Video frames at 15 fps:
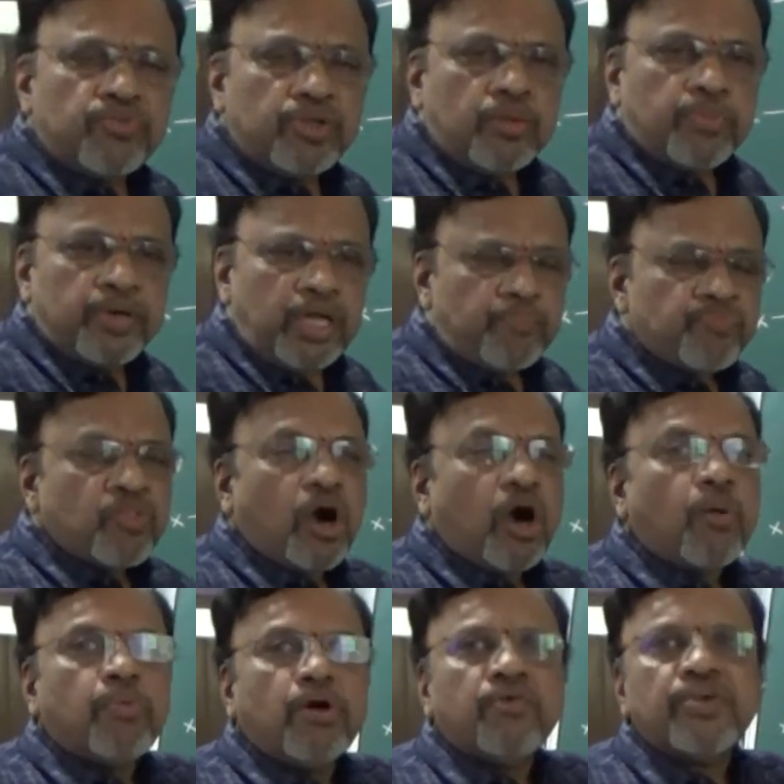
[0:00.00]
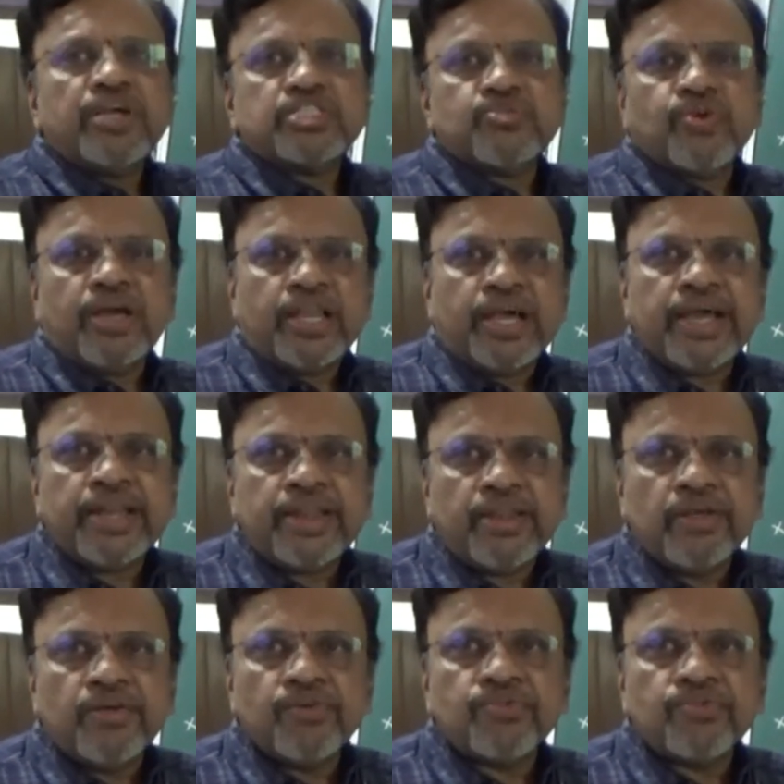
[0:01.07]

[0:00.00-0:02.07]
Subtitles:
view will be above xy line.